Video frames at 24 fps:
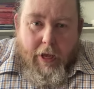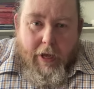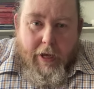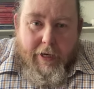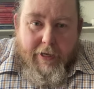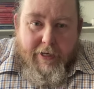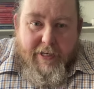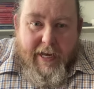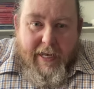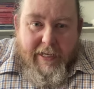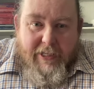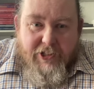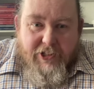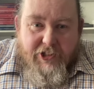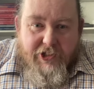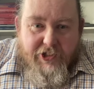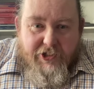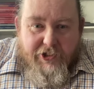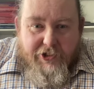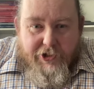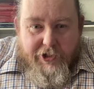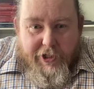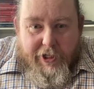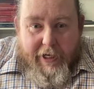
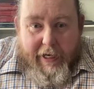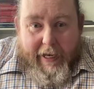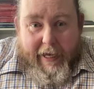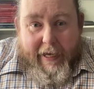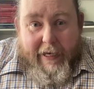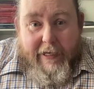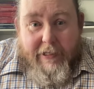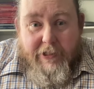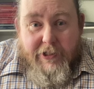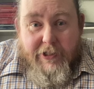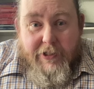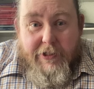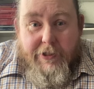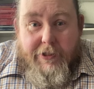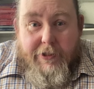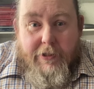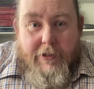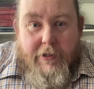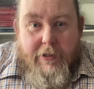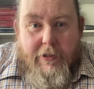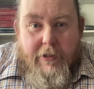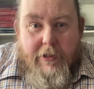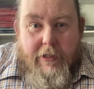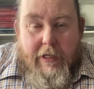nascent collectors
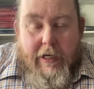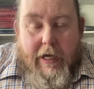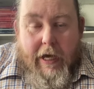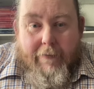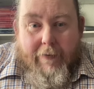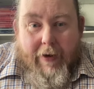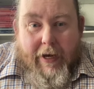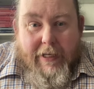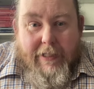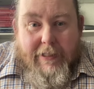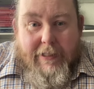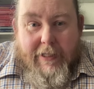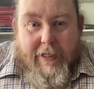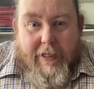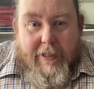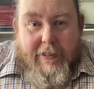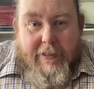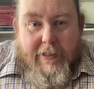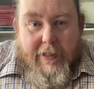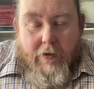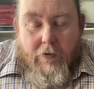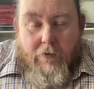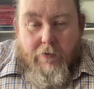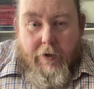of antique
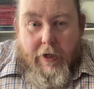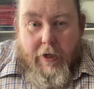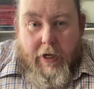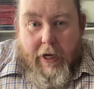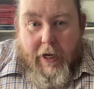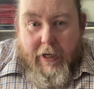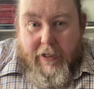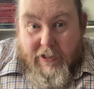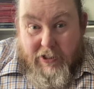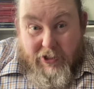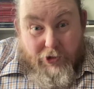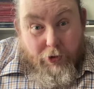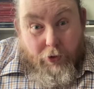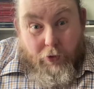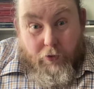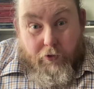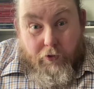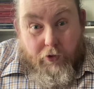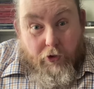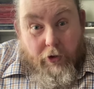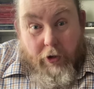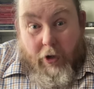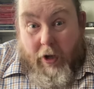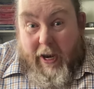silver, and there's an
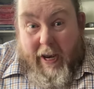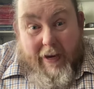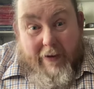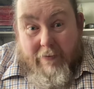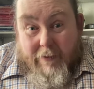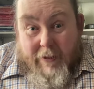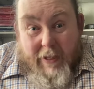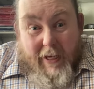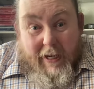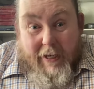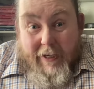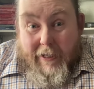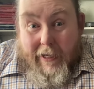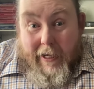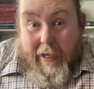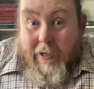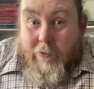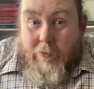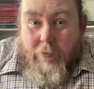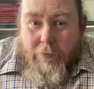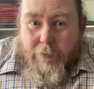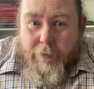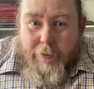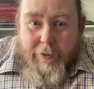awful lot out there
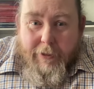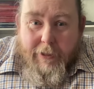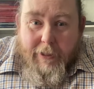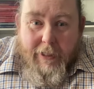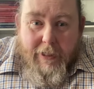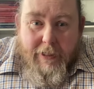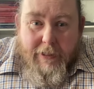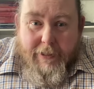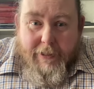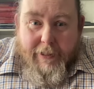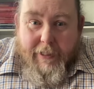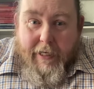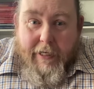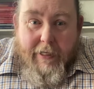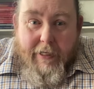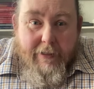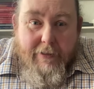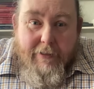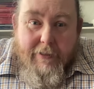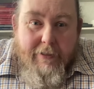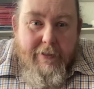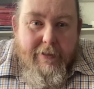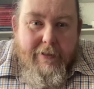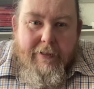now with the
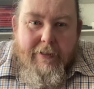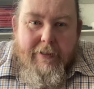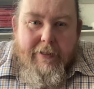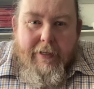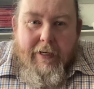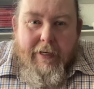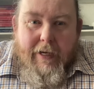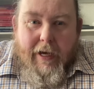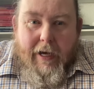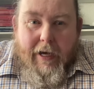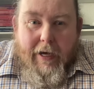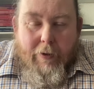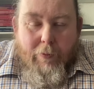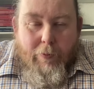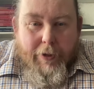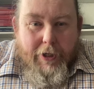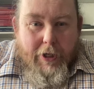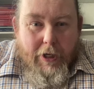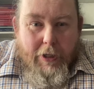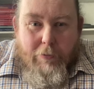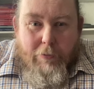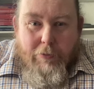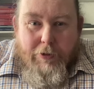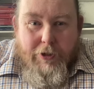internet. When
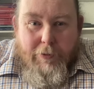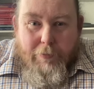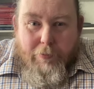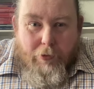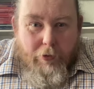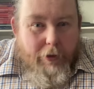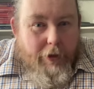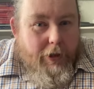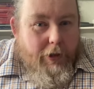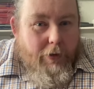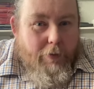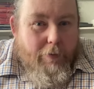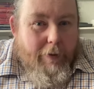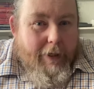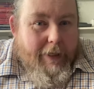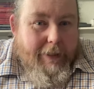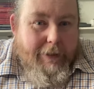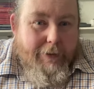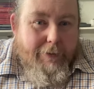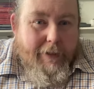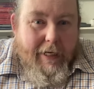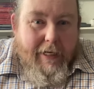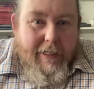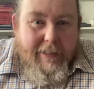I was a boy, you went
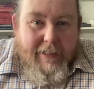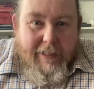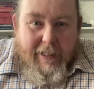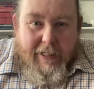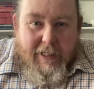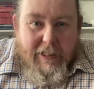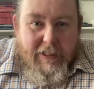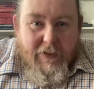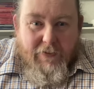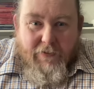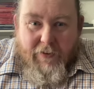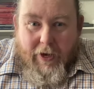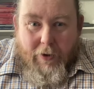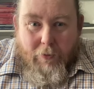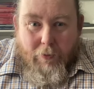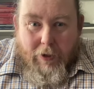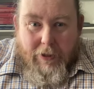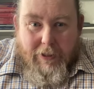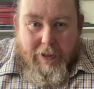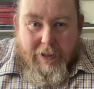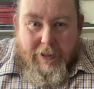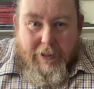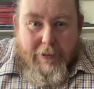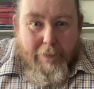to an antiques fair
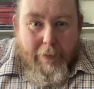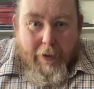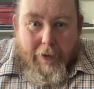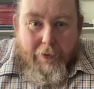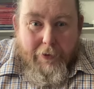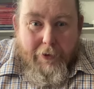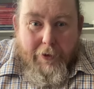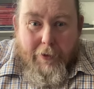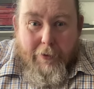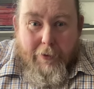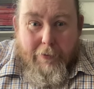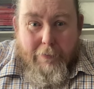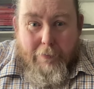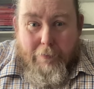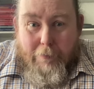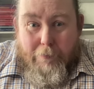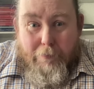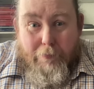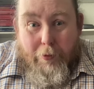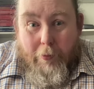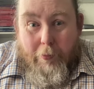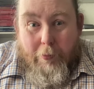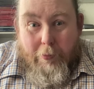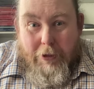once a month and
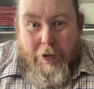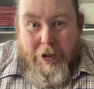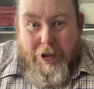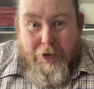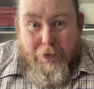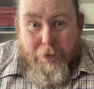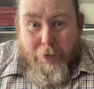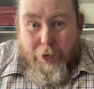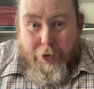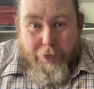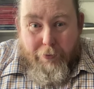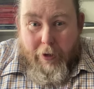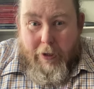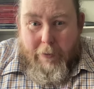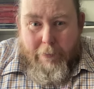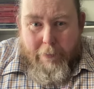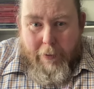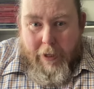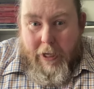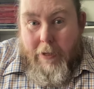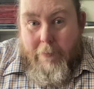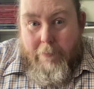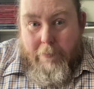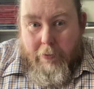probably saw 3
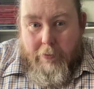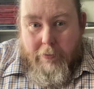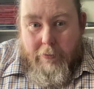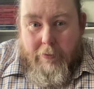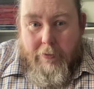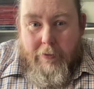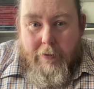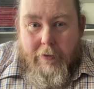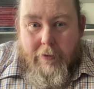people.